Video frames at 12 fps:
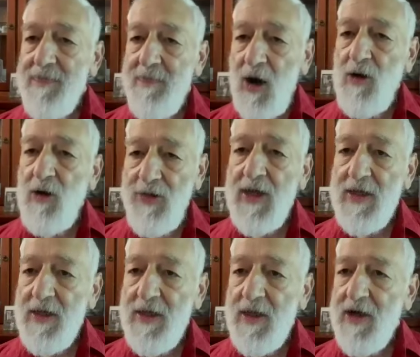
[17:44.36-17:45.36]
both
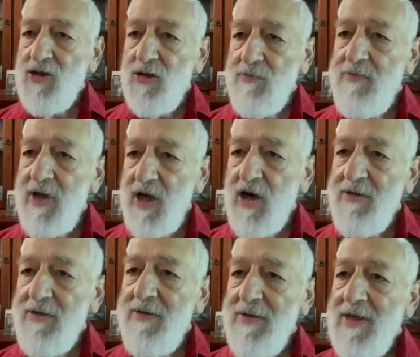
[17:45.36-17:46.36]
think that I should be
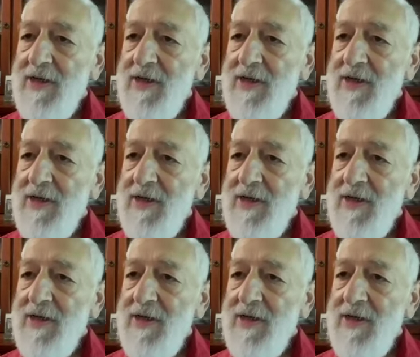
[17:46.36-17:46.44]
on